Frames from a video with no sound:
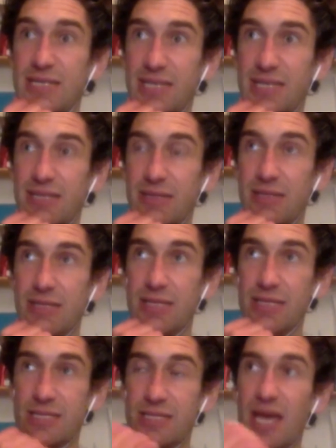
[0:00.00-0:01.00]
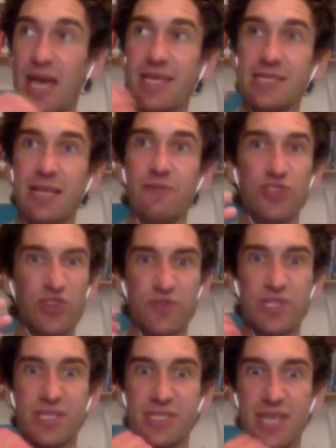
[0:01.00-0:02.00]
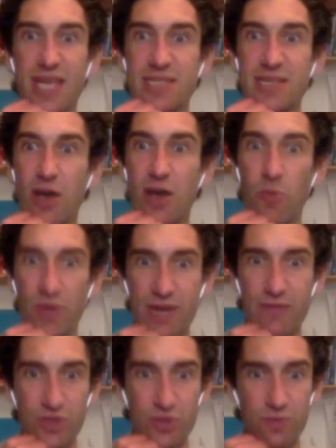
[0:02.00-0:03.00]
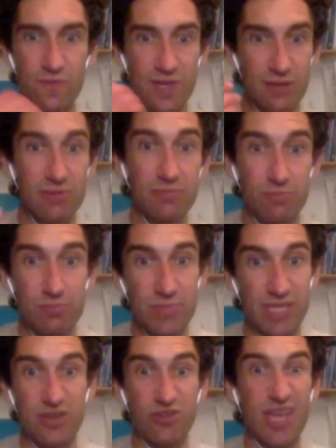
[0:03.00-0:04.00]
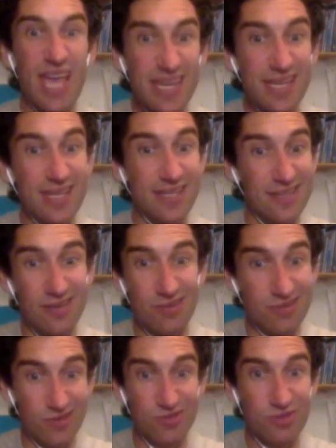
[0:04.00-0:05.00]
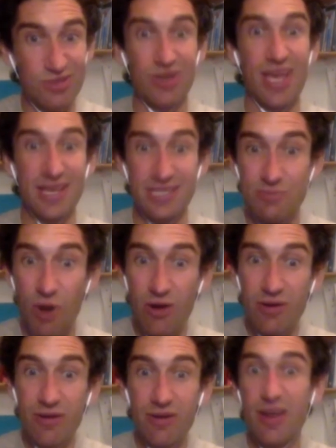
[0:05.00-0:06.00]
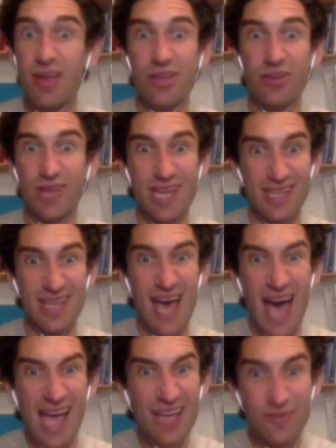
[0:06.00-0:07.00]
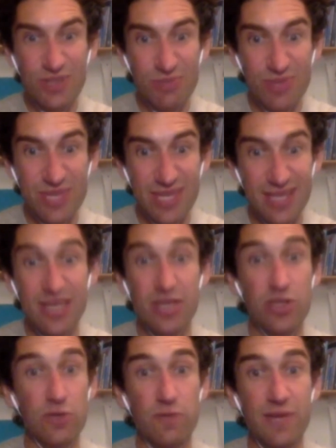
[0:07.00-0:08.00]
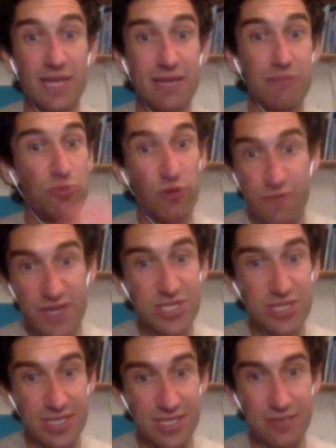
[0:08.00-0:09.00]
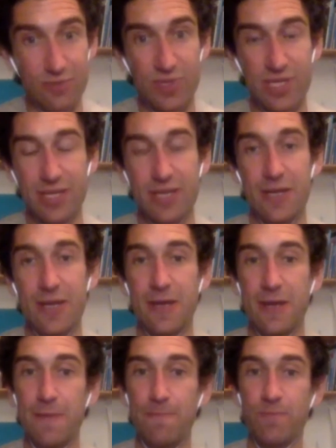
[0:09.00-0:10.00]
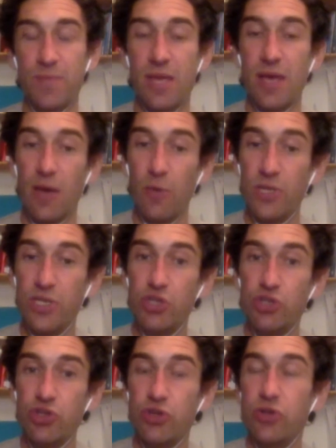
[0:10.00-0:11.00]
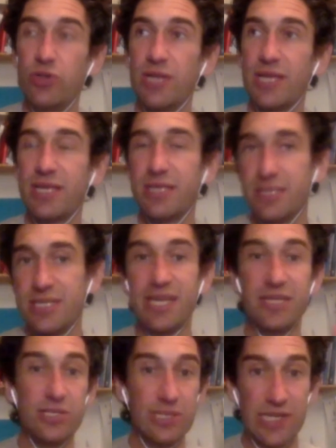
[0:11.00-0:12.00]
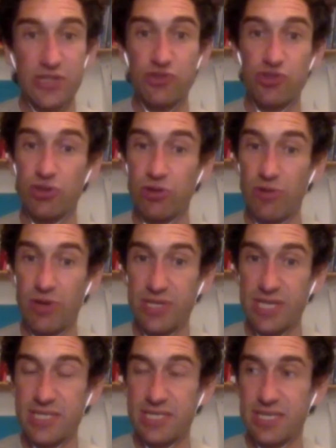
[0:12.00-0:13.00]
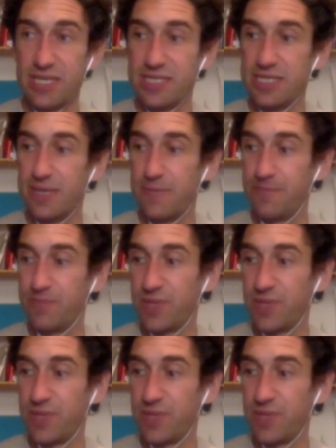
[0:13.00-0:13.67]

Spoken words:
the highest levels of success come whenever you feel like you're getting it, you're getting smarter, you're getting the hang of something, you're feeling proficient in something. And when you do, like, you dig into the literature around this, it kind